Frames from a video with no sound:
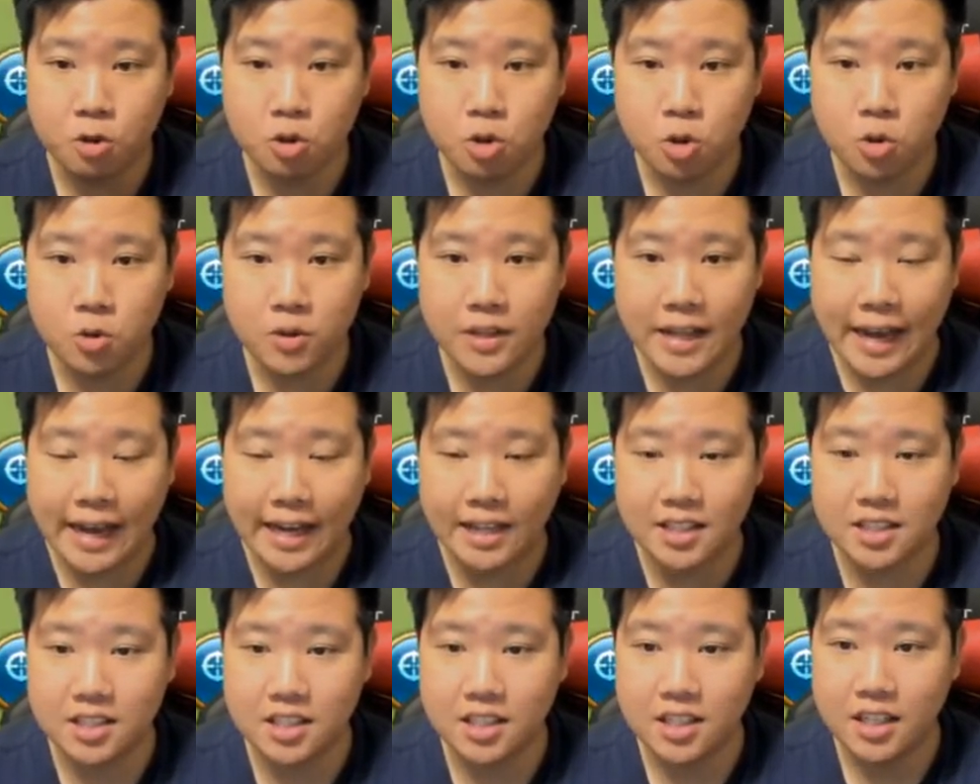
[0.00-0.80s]
do
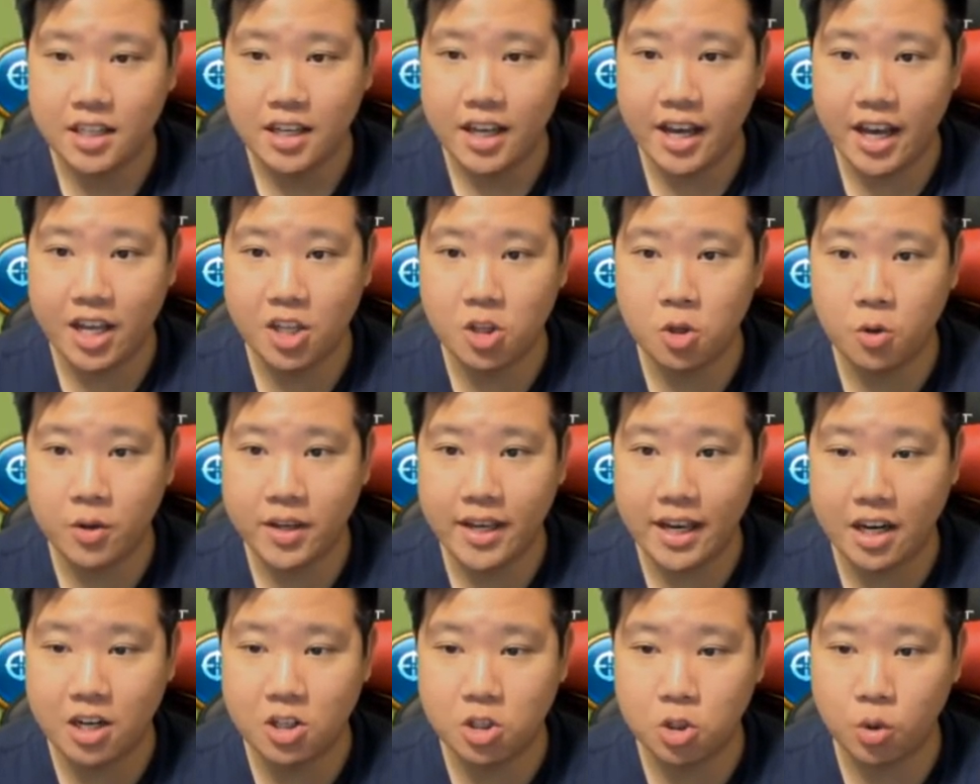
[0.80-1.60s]
that and you
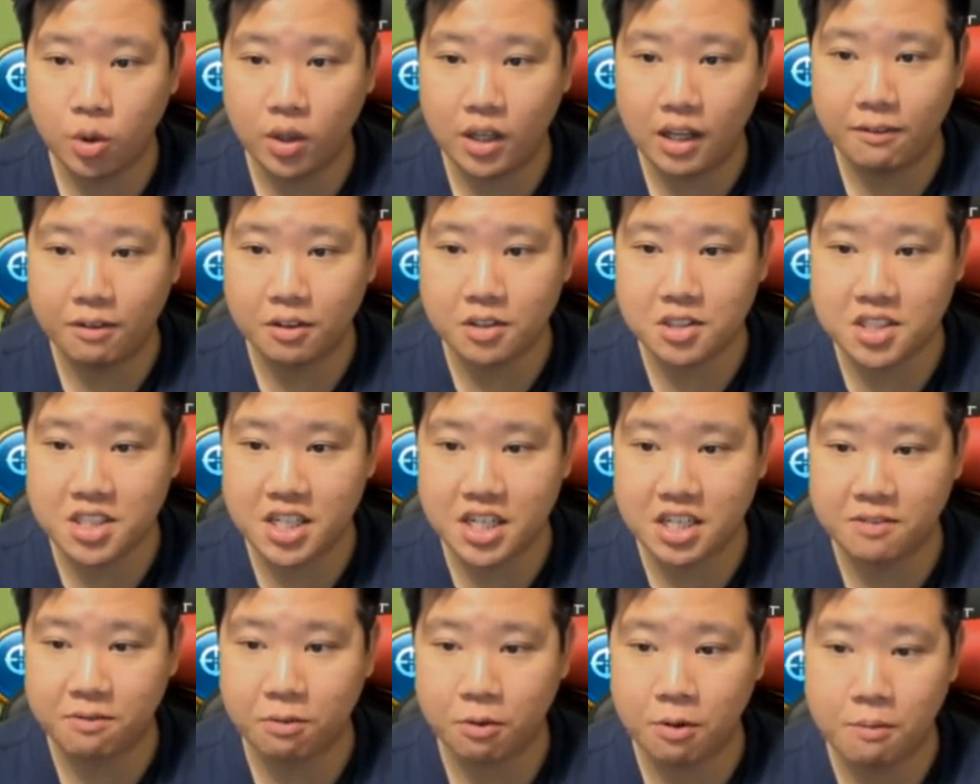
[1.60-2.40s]
get into level
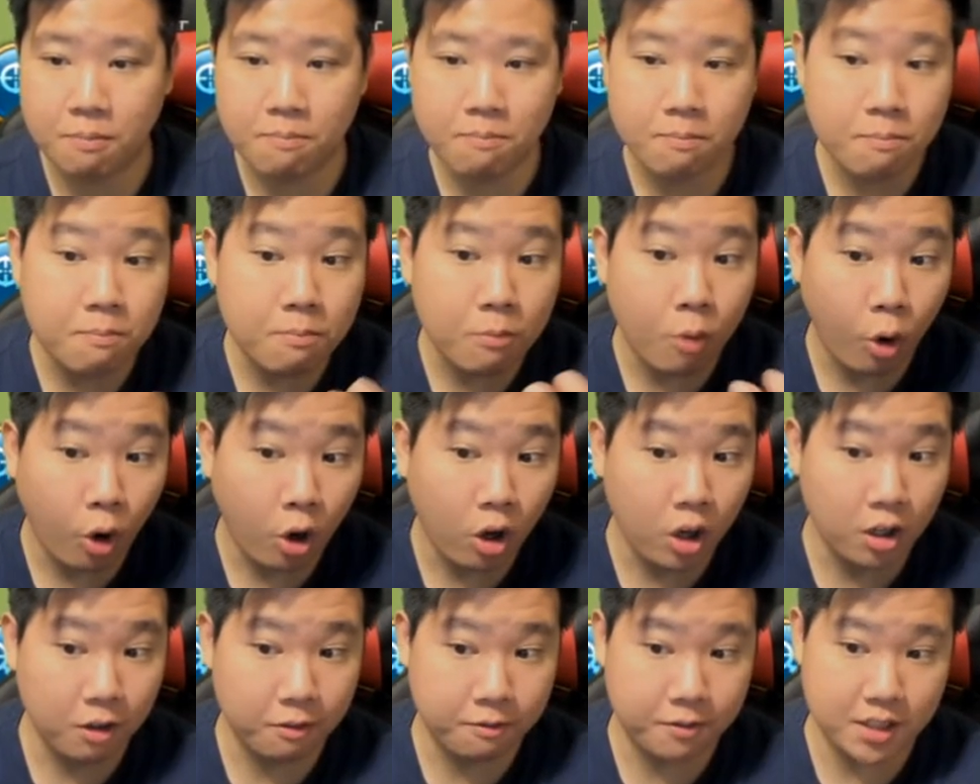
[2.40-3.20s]
6 for
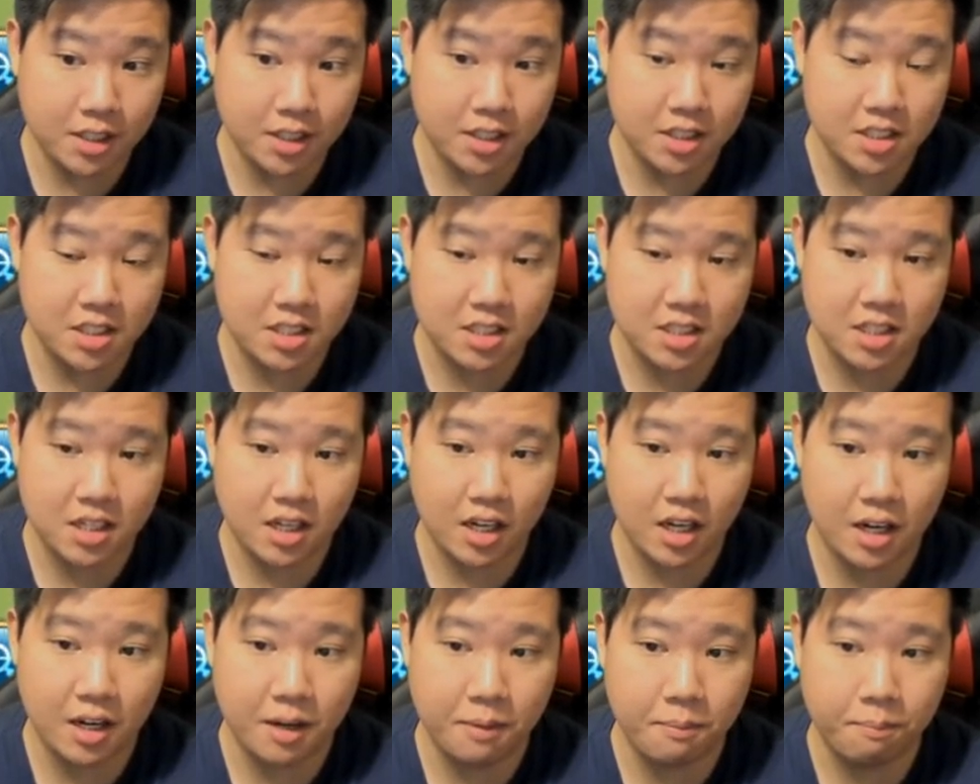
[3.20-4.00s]
all of these
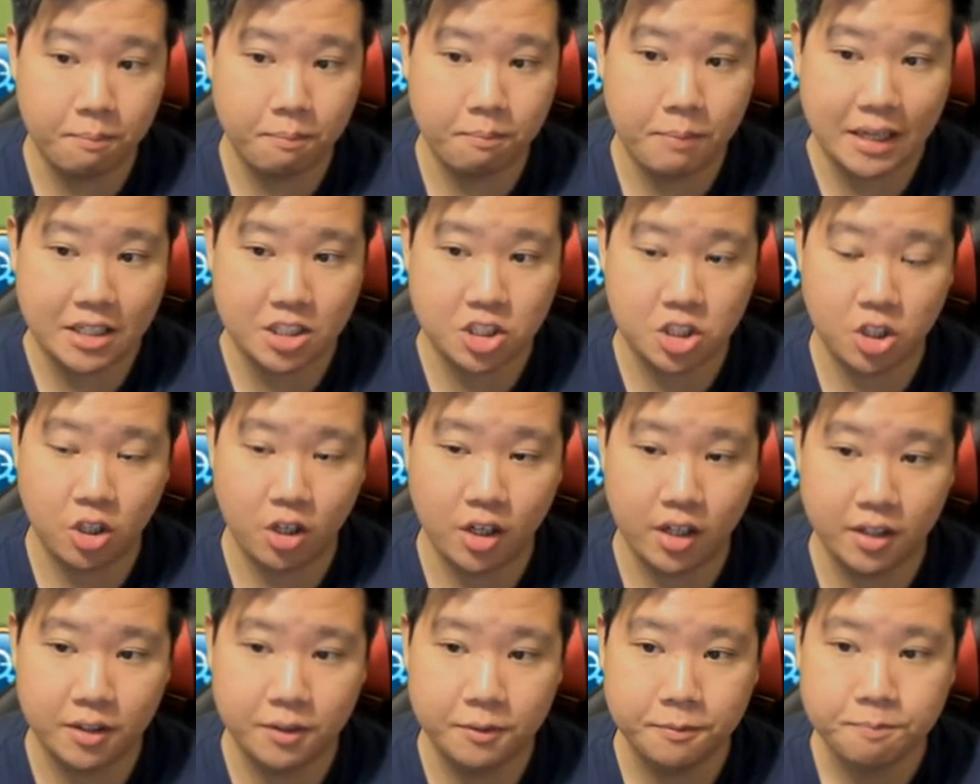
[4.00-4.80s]

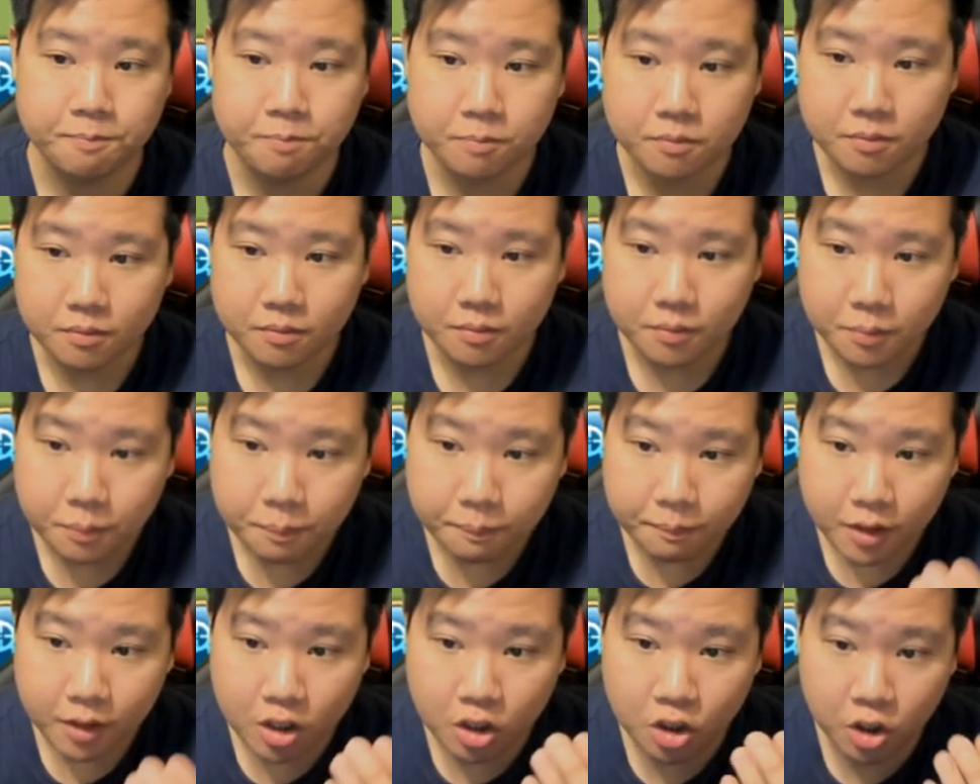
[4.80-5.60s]
Bastion,
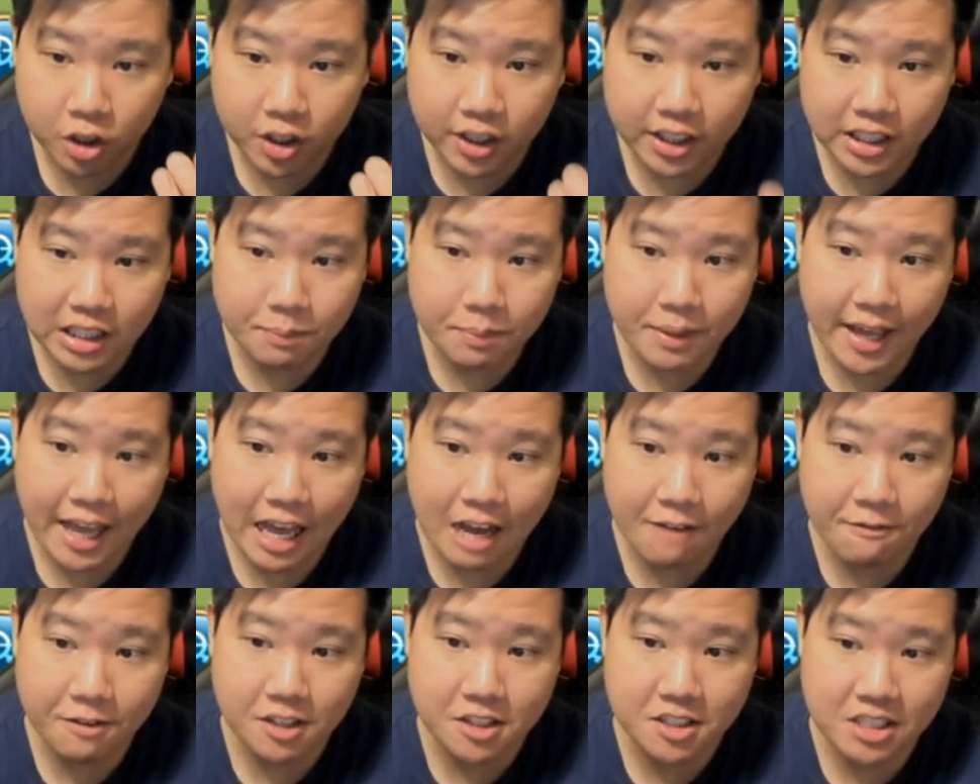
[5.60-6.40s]
you're going to be
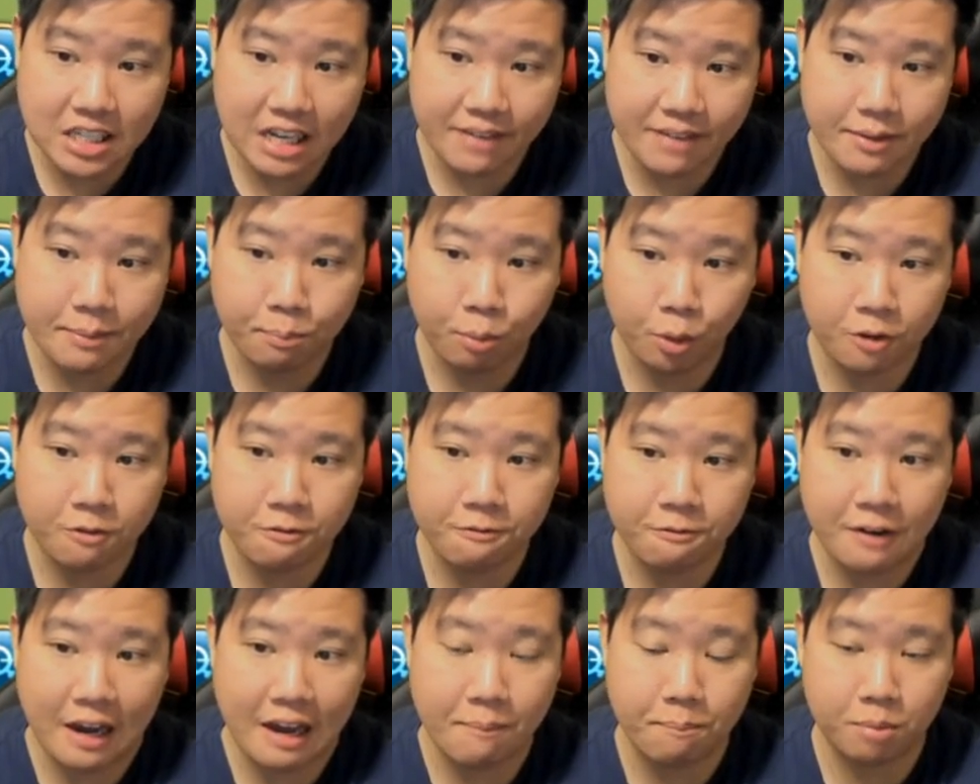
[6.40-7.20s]
having
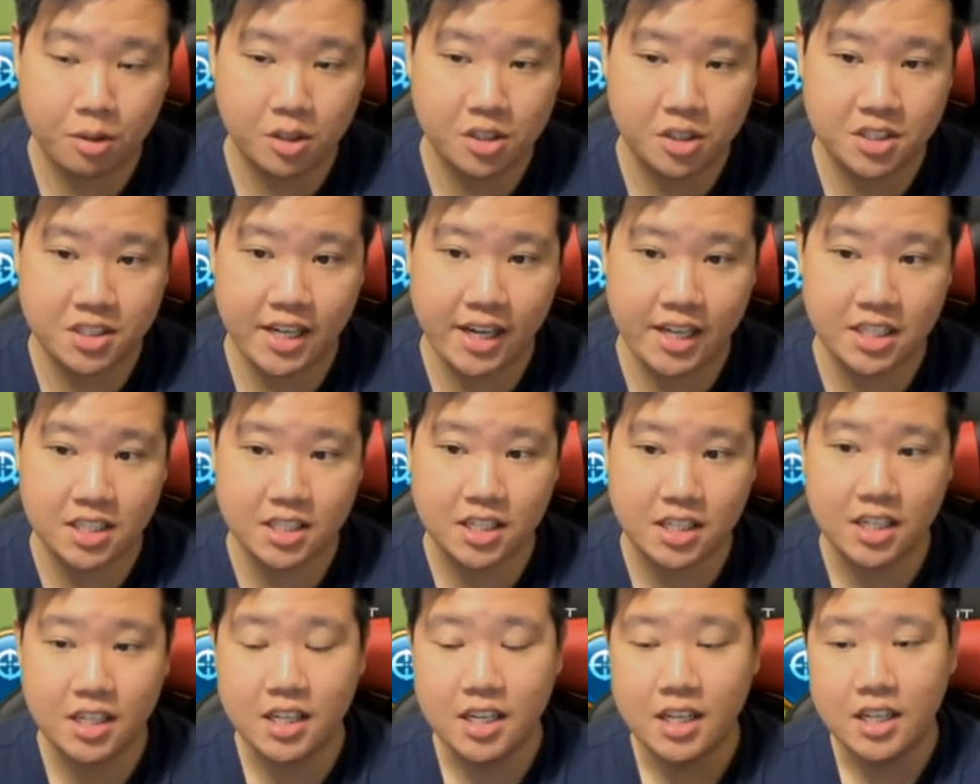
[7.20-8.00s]
7.5%.
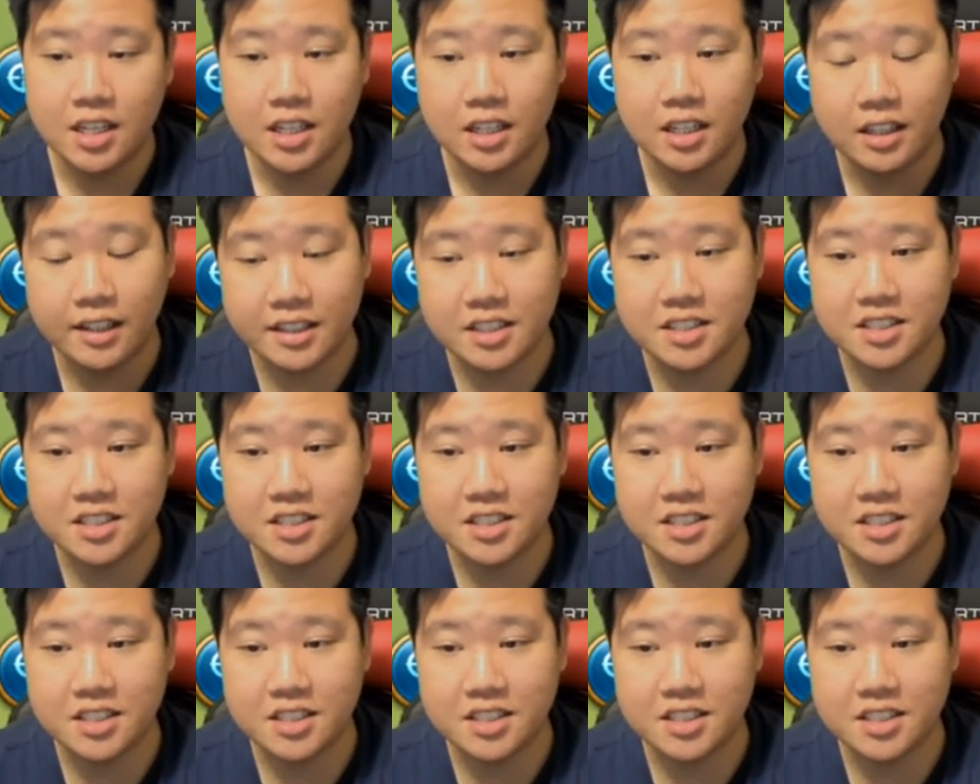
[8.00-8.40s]
Let's